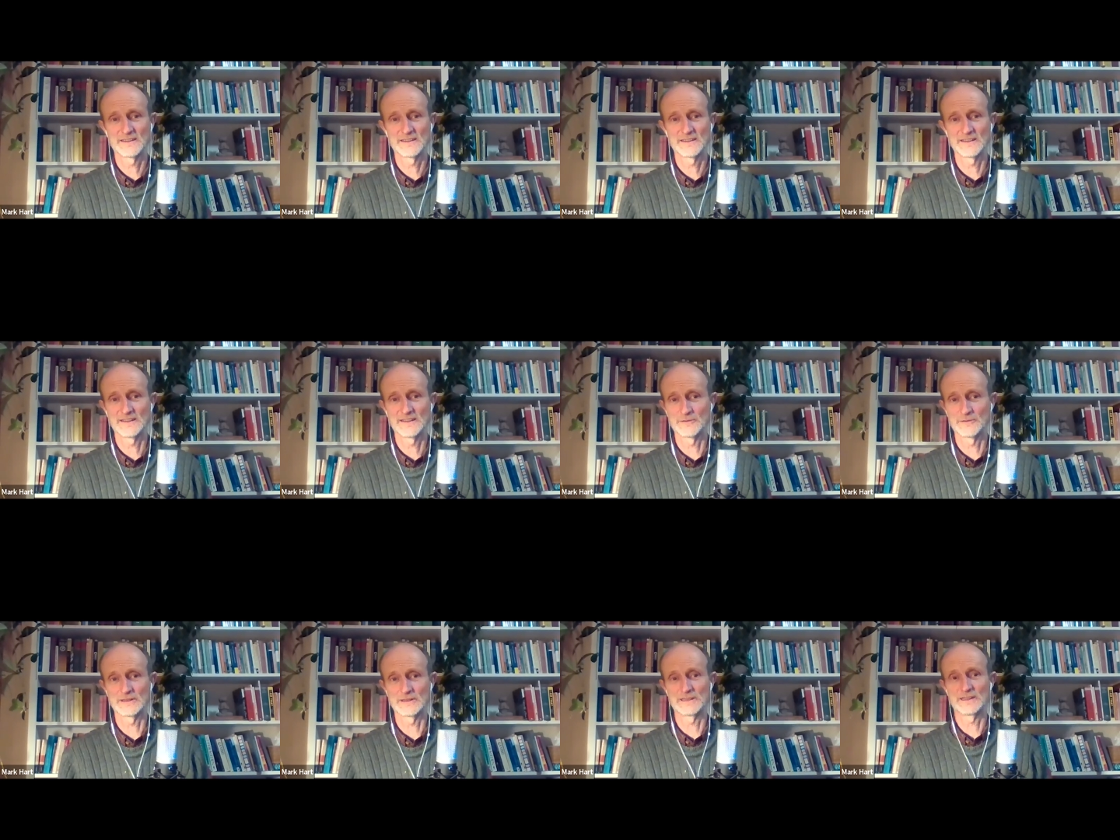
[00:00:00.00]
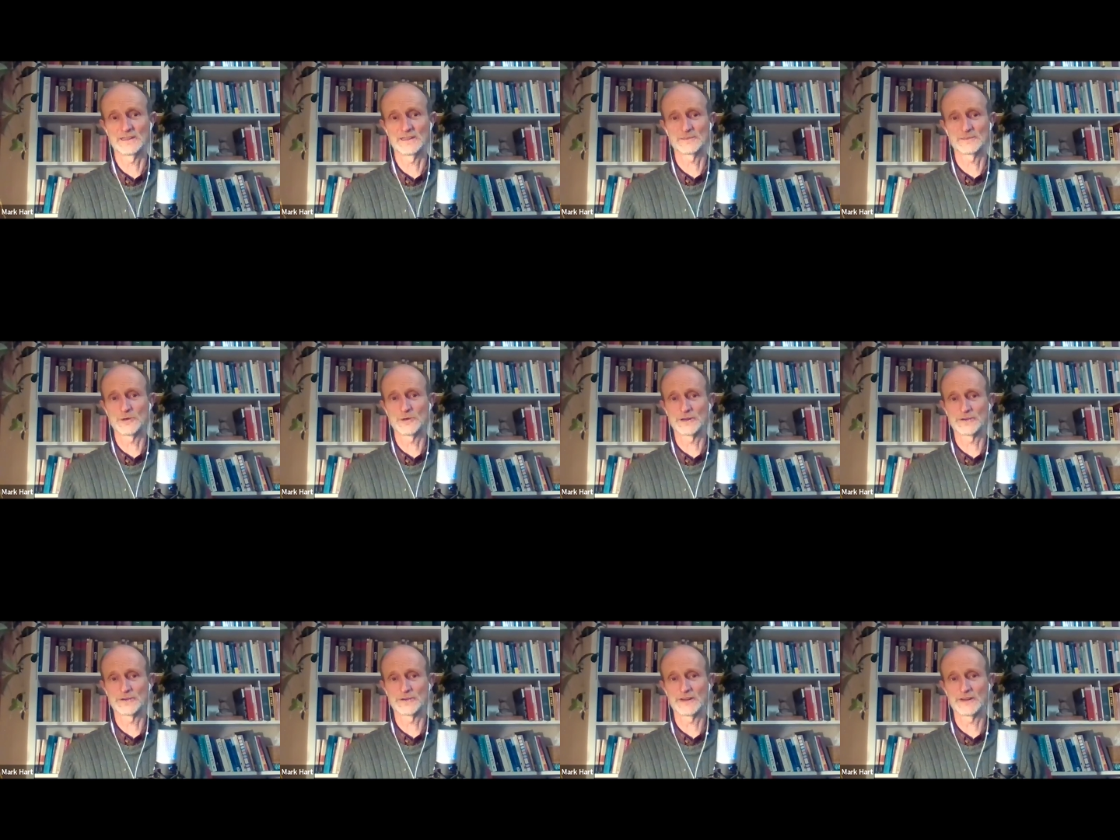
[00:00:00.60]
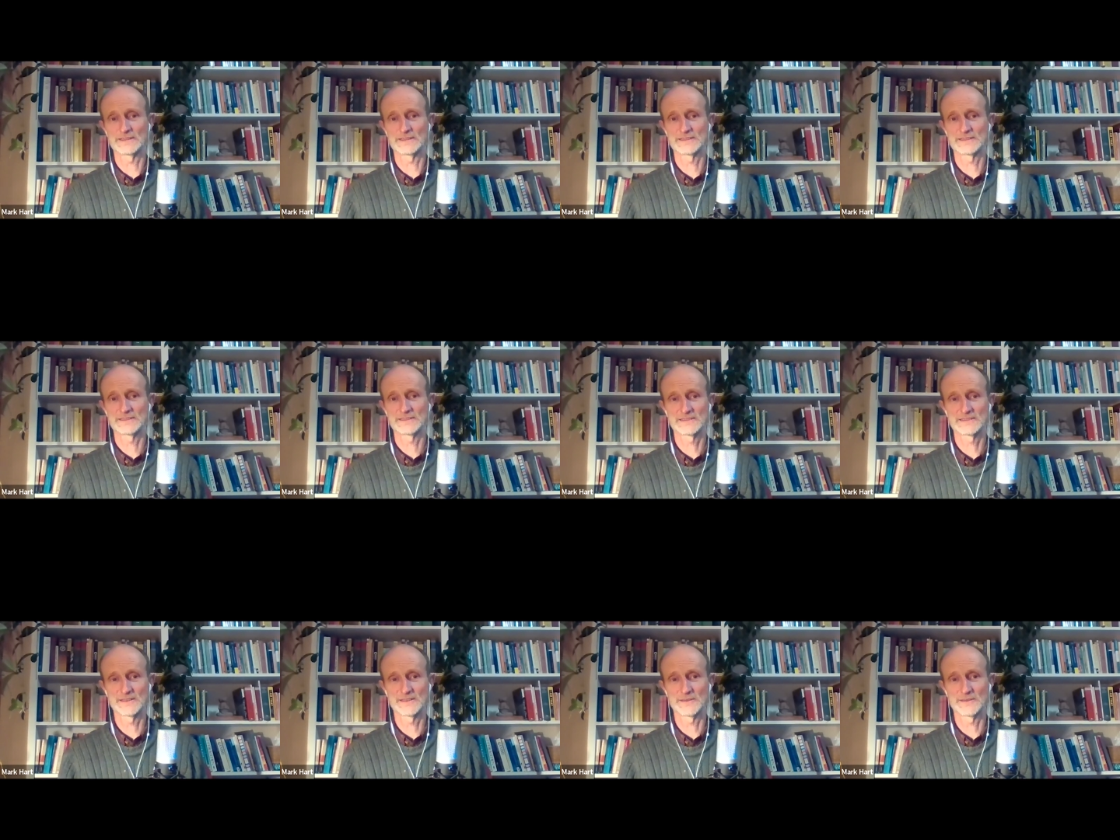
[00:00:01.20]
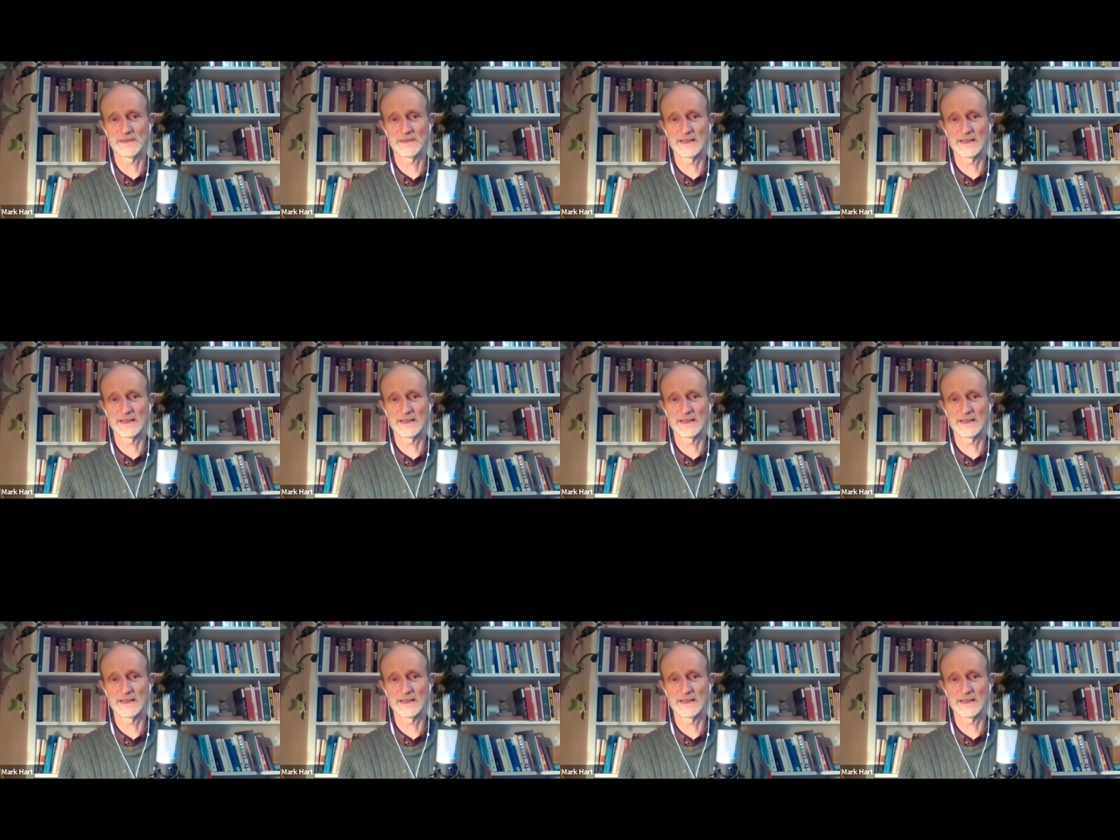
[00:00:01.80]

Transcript: it really does want to rest. The